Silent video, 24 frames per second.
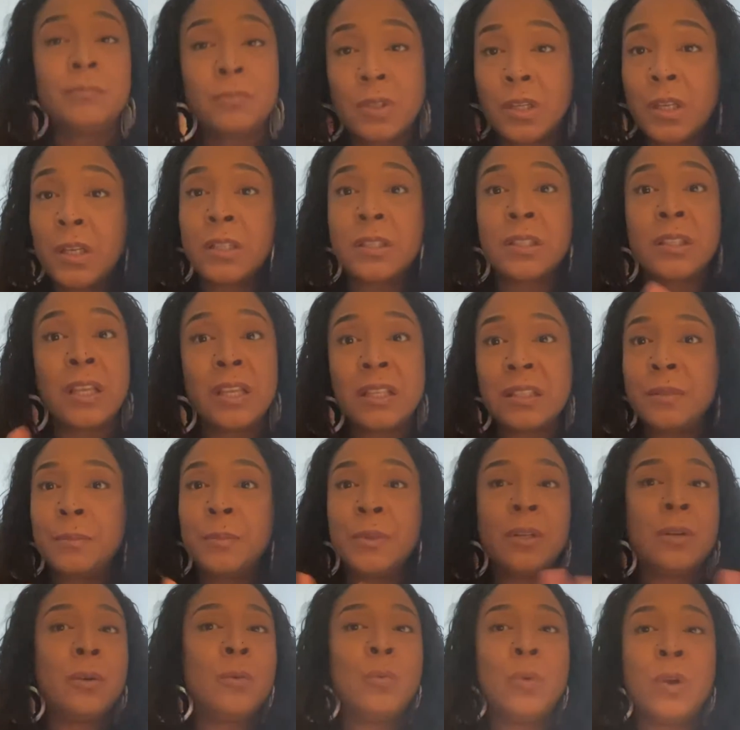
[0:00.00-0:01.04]

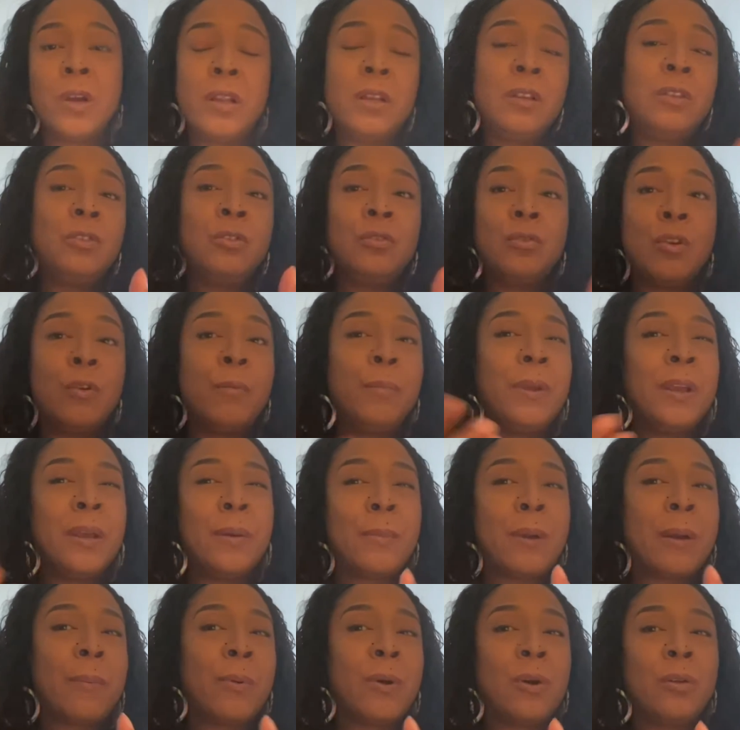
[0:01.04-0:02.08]
assessment of what, being
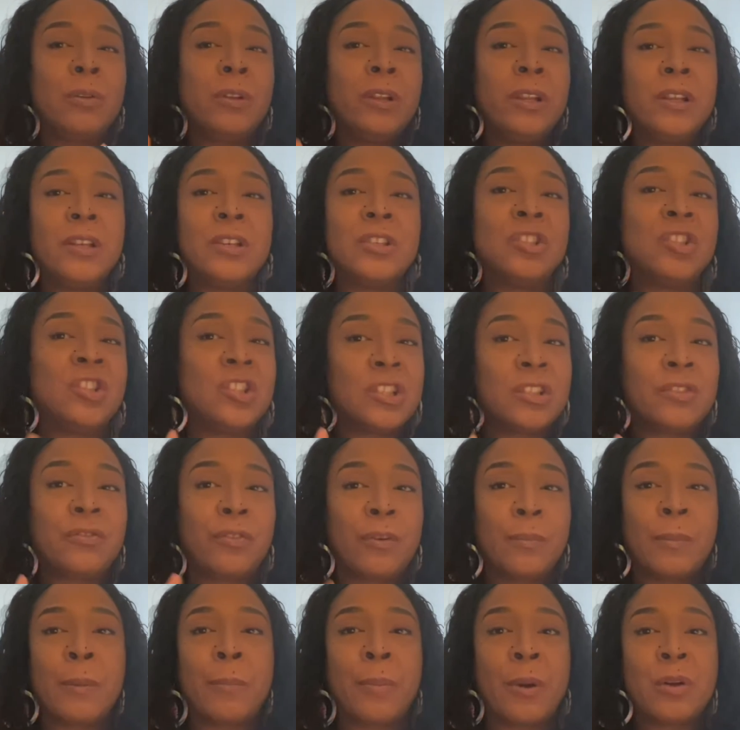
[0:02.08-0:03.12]
bipolar is, just
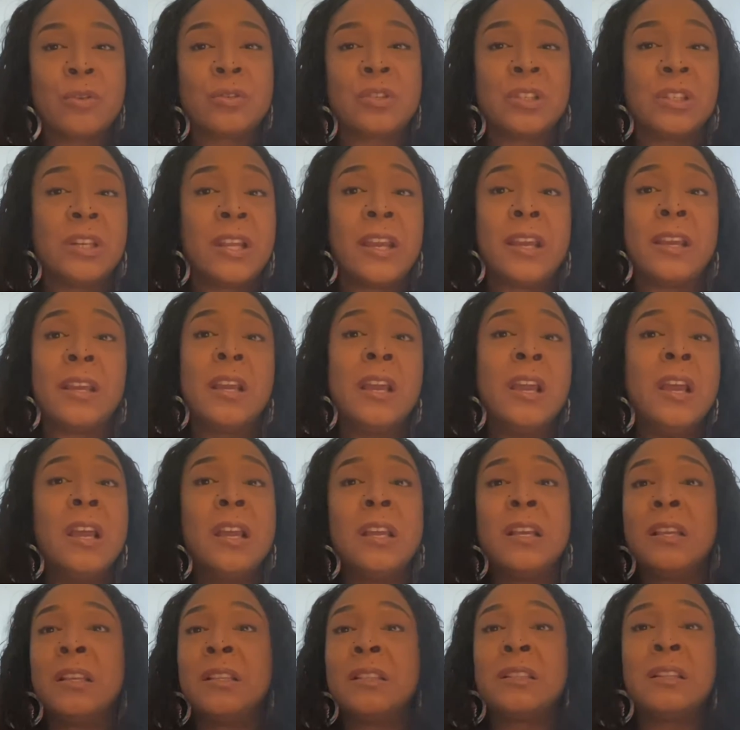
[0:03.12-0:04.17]
from a person that
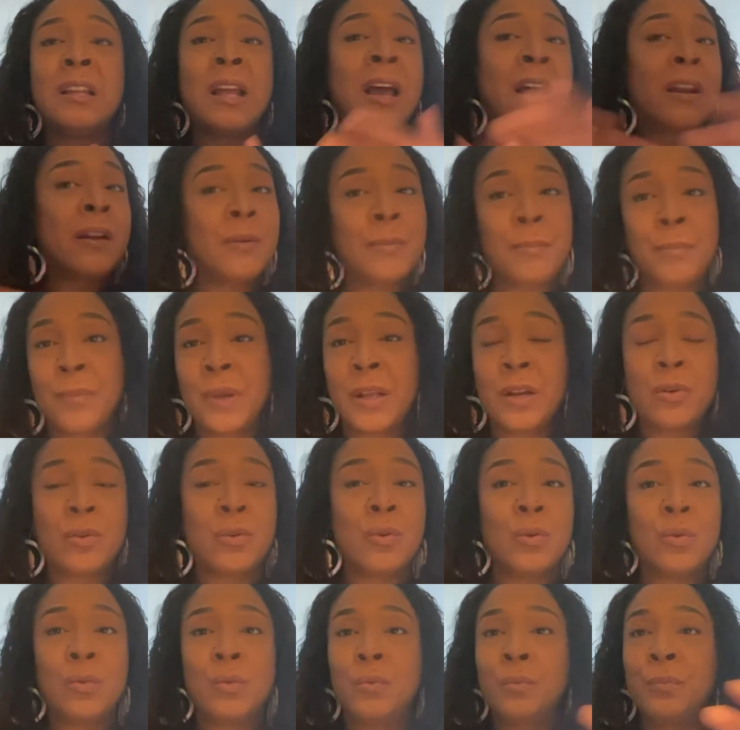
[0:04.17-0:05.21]
is not a
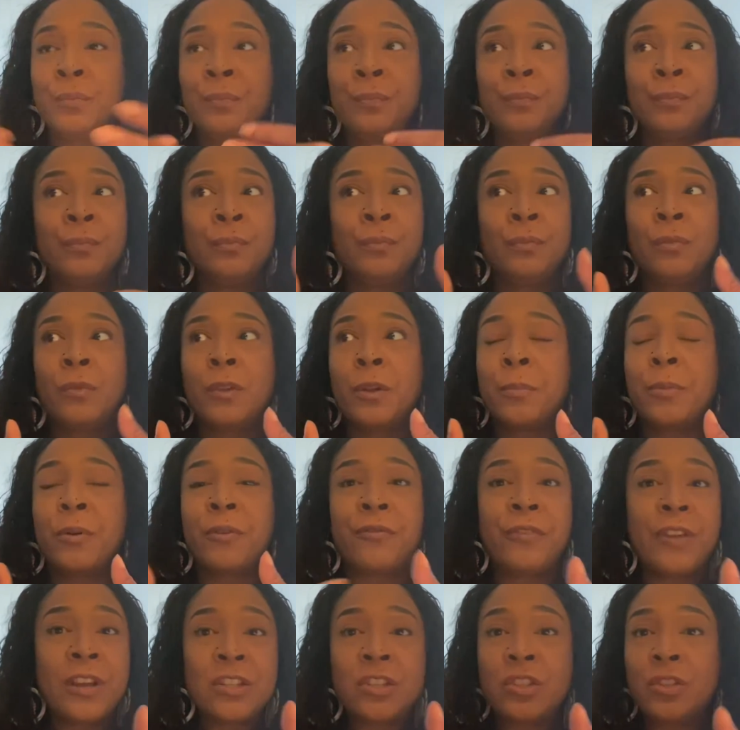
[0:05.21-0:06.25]
medical
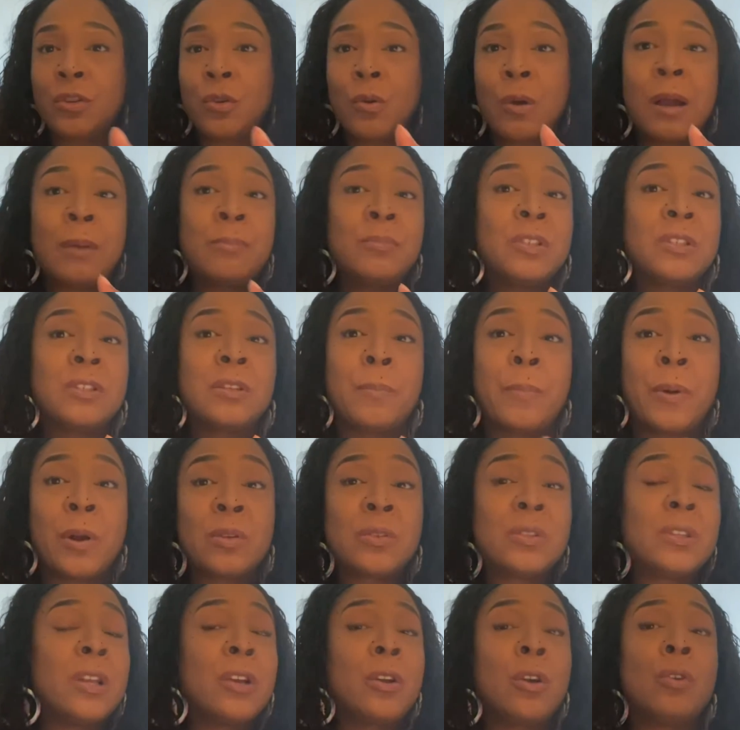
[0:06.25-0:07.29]
professional. I'm just a
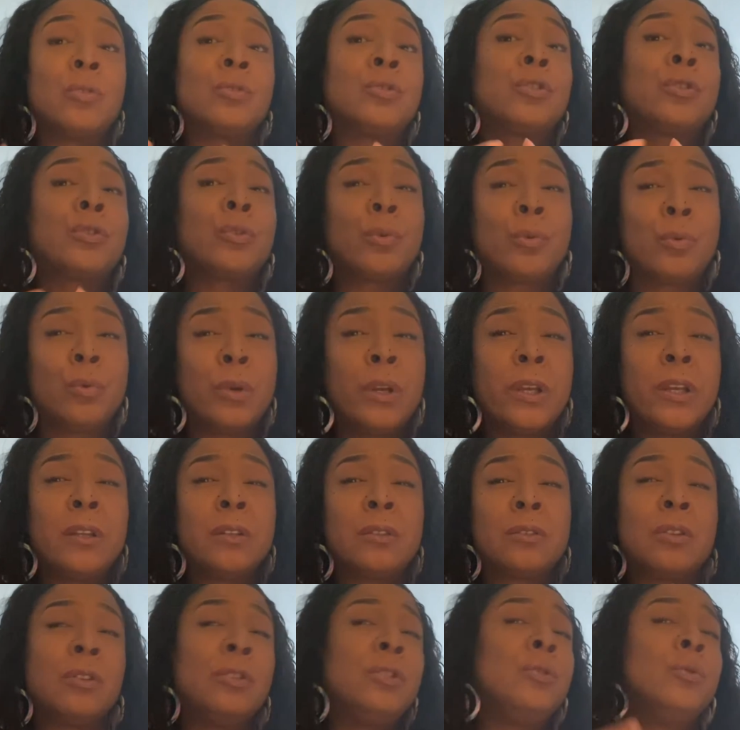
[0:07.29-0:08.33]
person that goes through it,
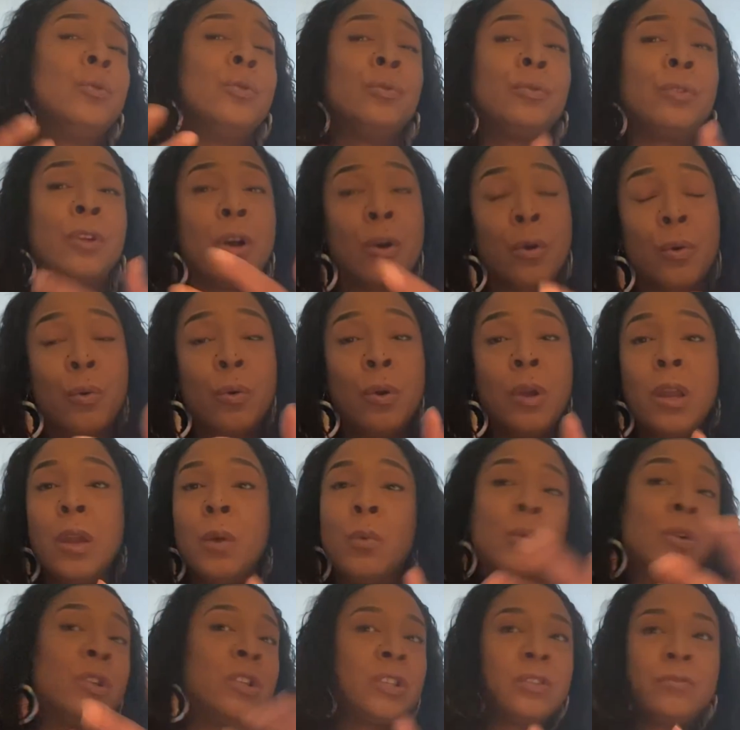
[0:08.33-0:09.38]
so you'll know.
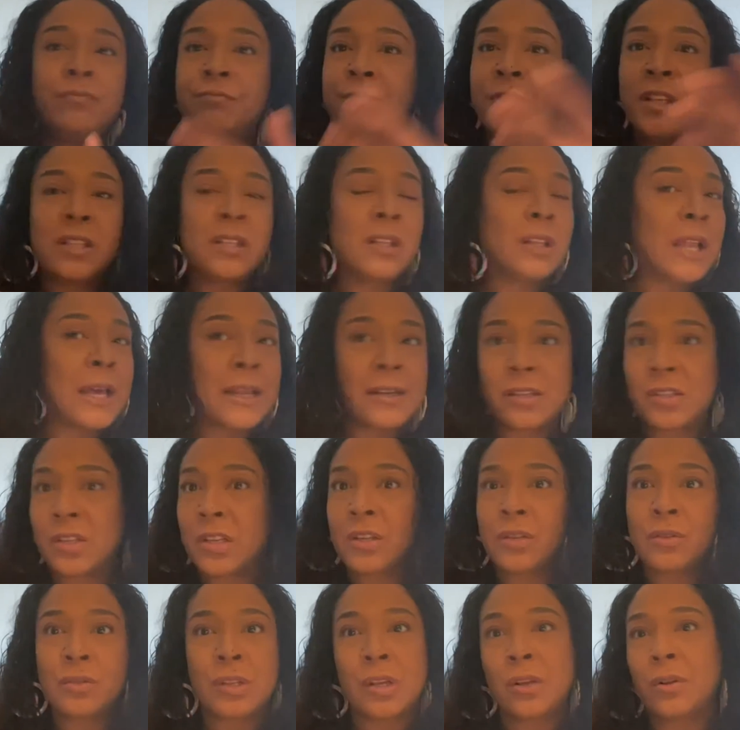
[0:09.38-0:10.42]
Which is a lot of
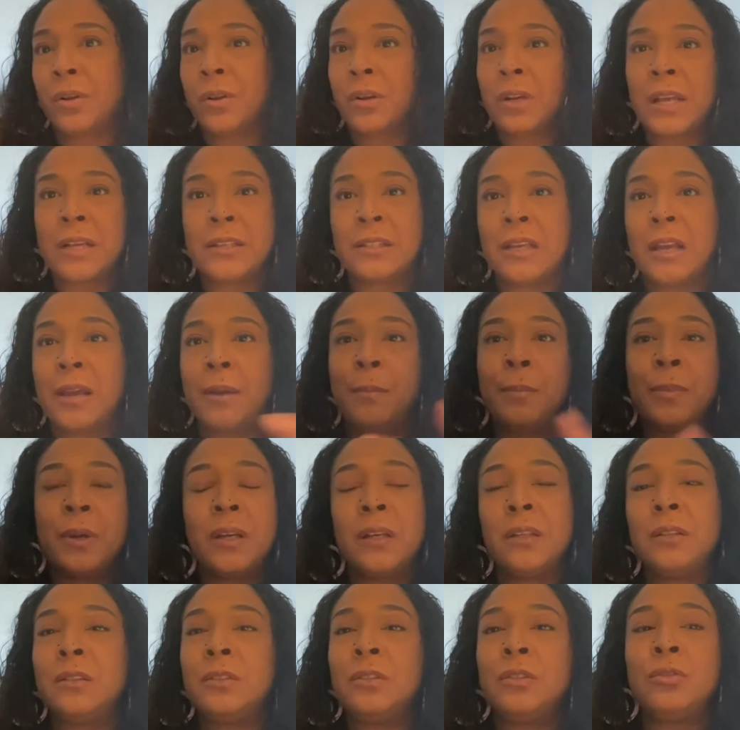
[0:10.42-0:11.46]
channels out here like that,
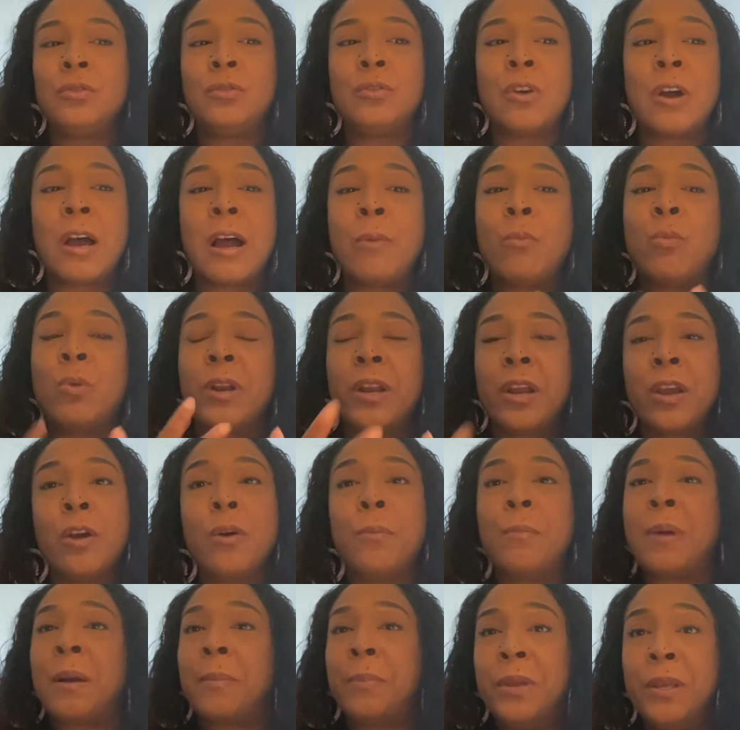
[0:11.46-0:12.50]
but I want to
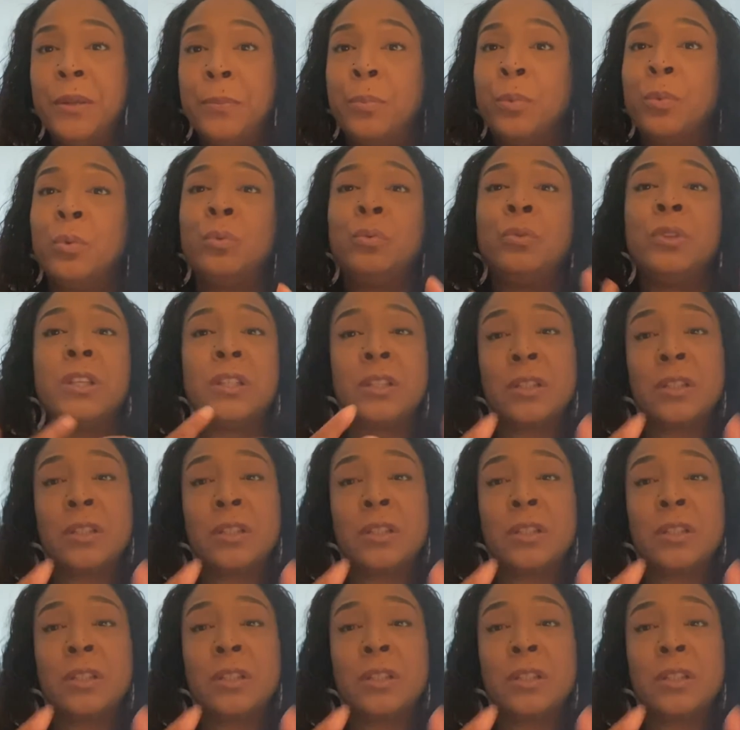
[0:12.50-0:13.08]
help my people. This